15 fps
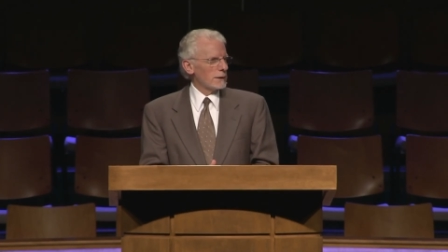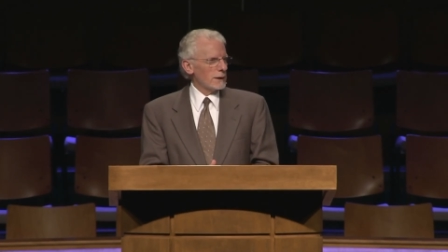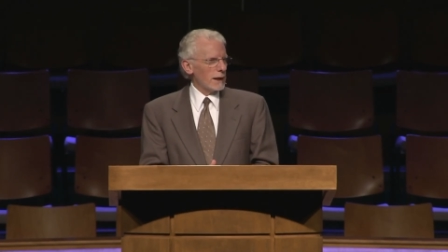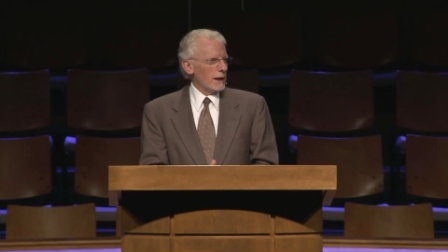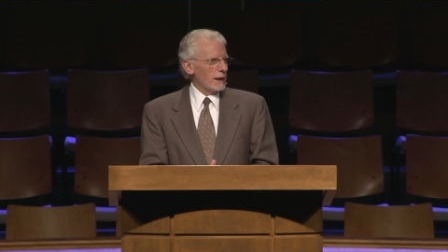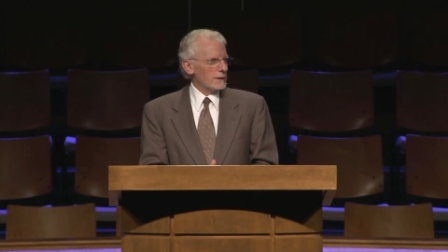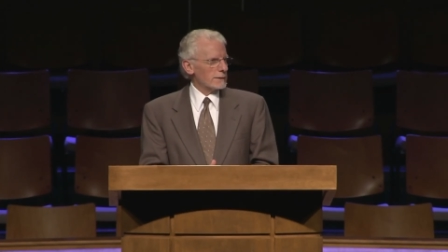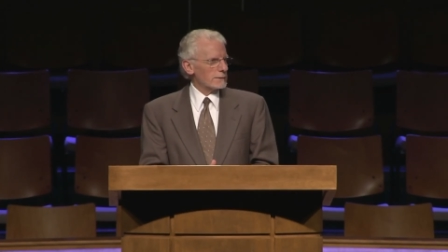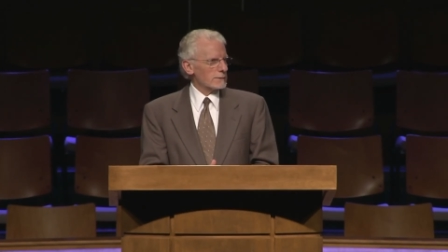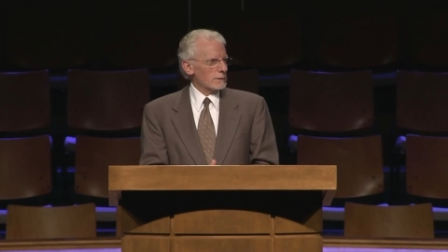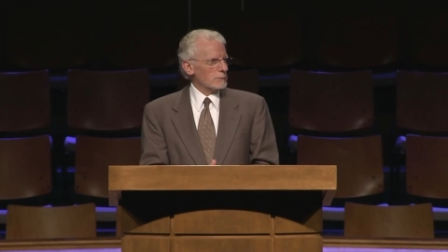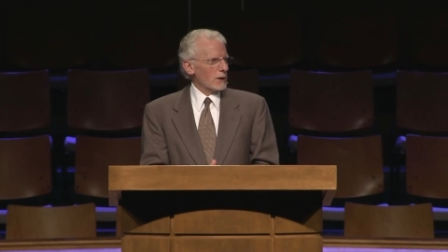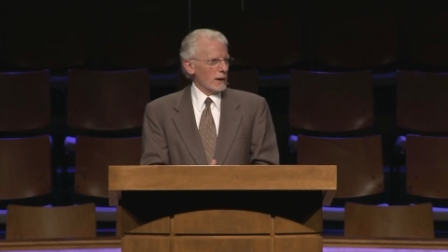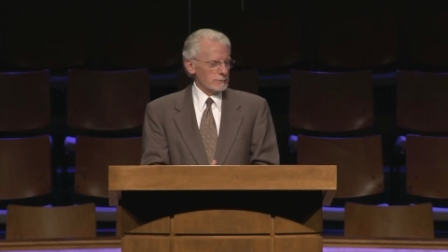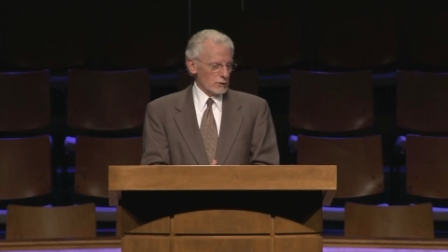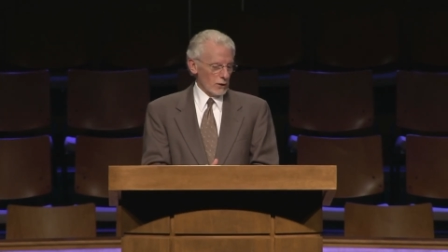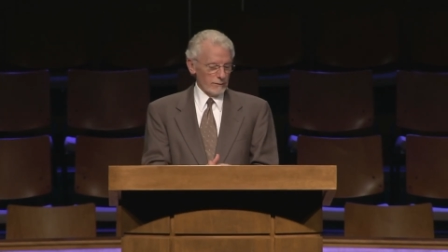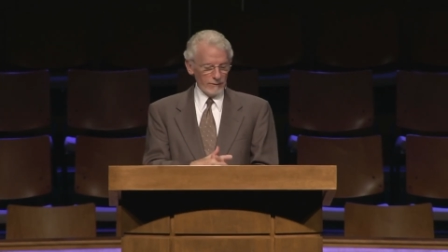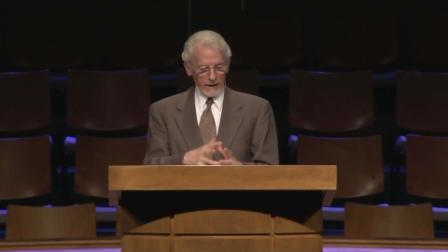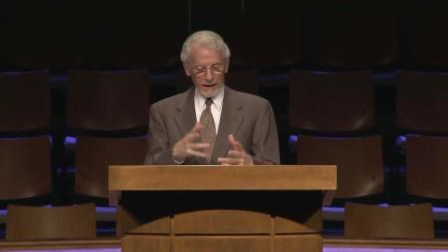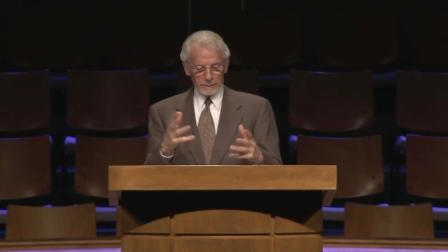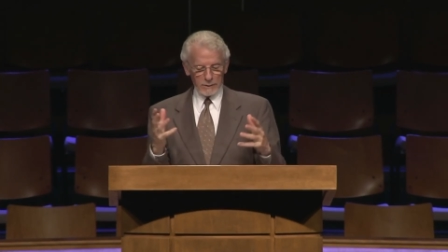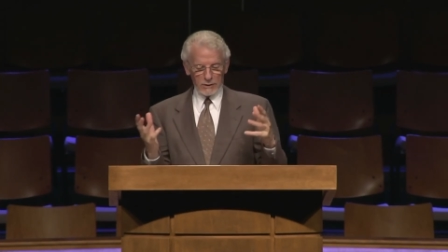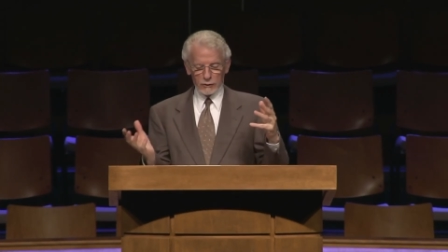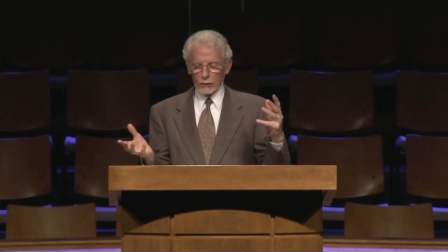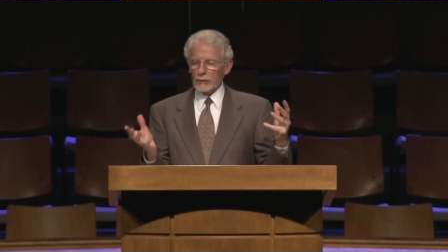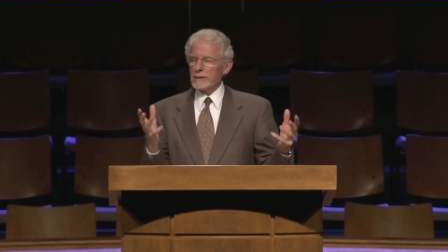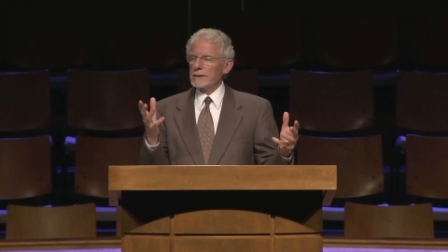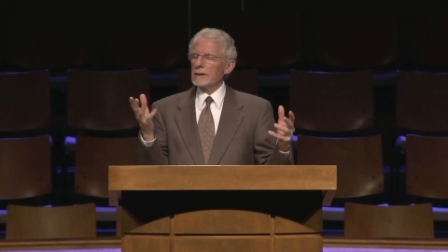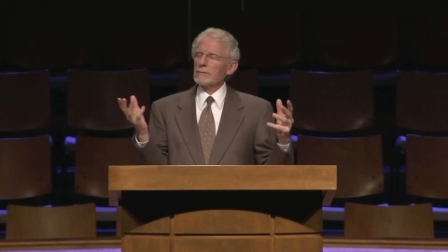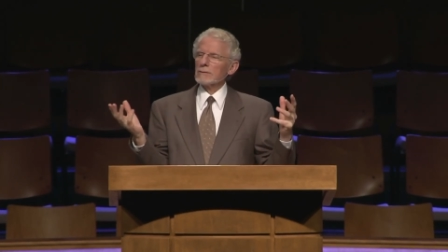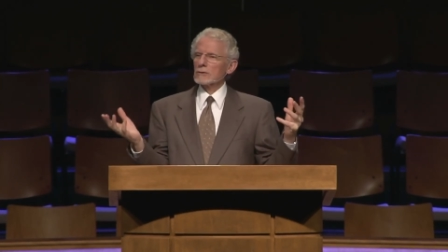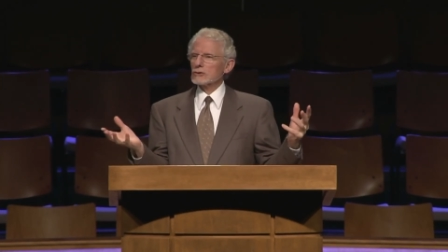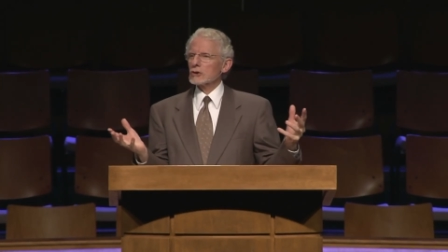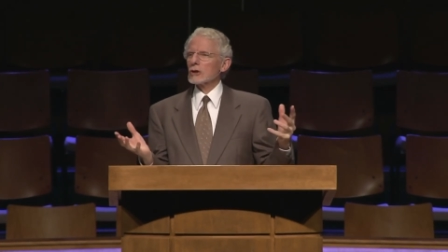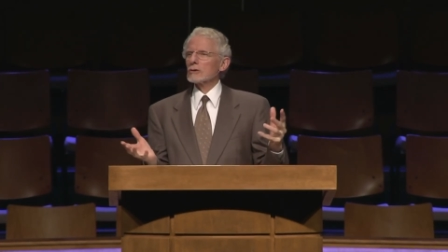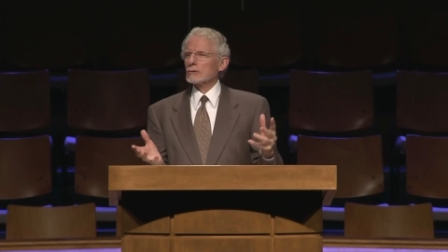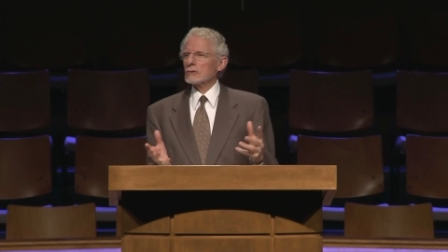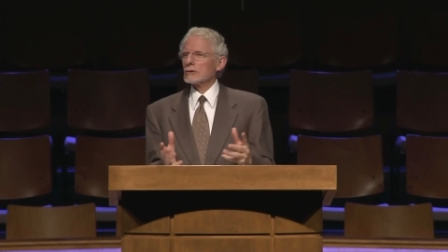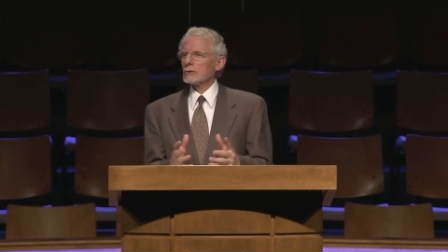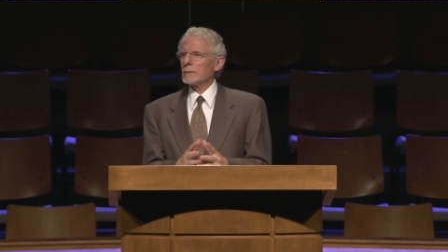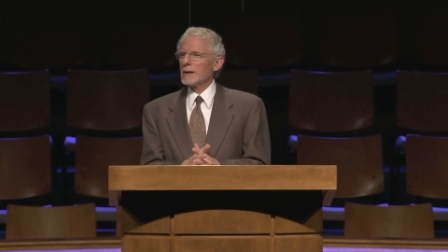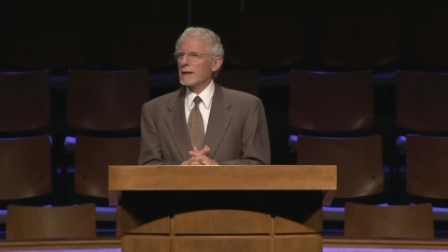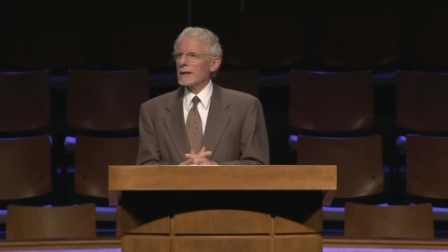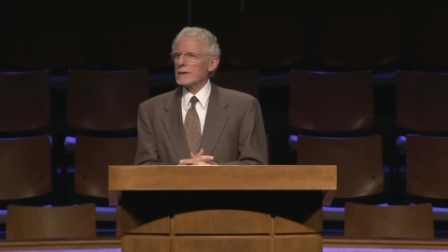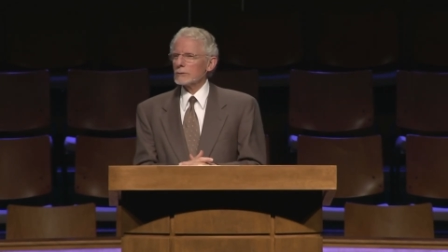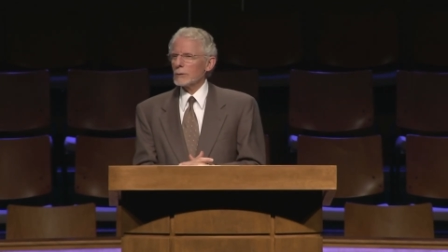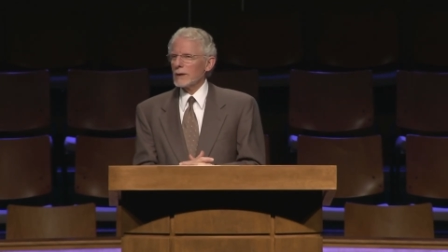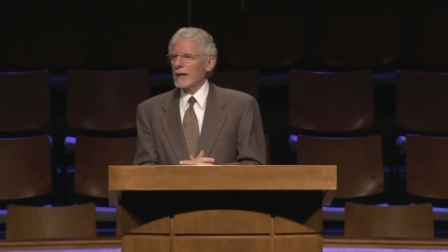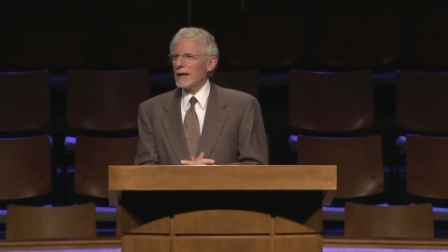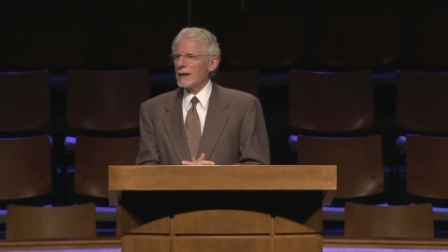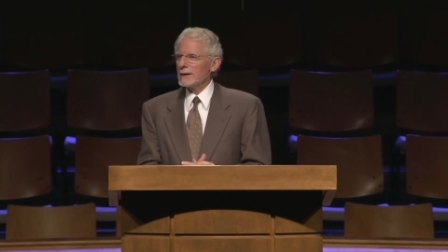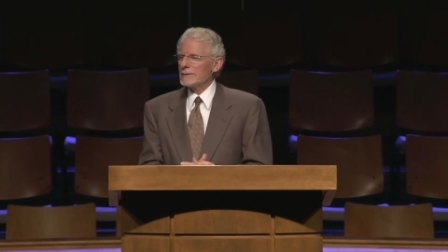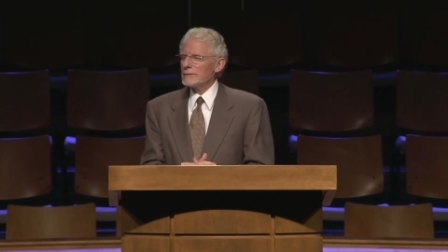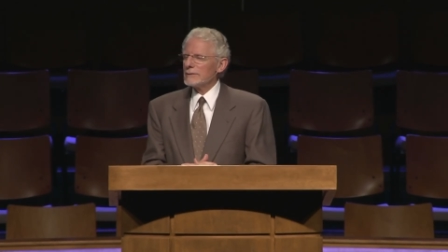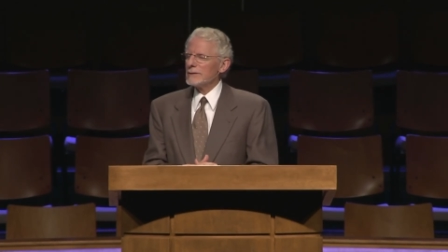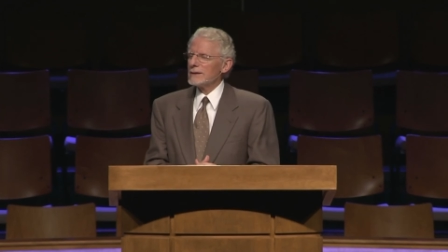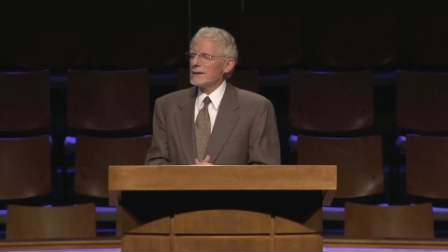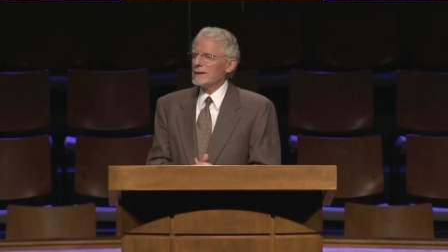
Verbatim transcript: uh, sometimes our families are in different churches because we have